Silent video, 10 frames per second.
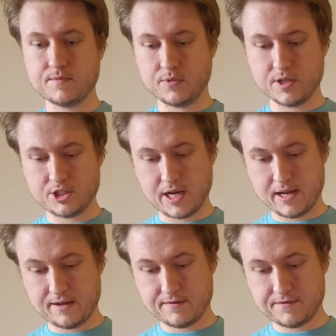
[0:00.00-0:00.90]
which
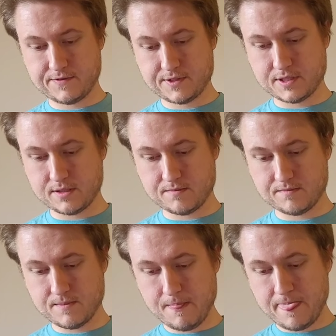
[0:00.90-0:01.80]
have
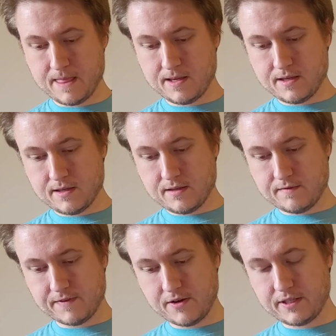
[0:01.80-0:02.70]
some
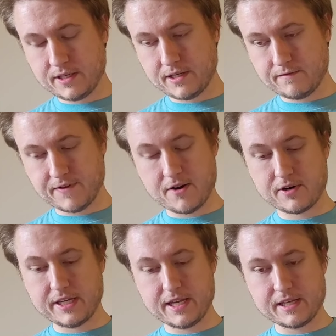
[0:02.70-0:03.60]
very
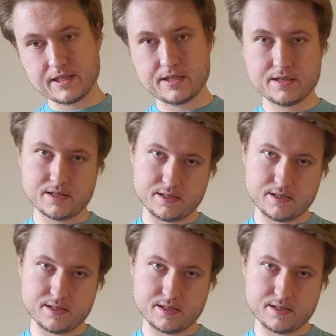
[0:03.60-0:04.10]
varying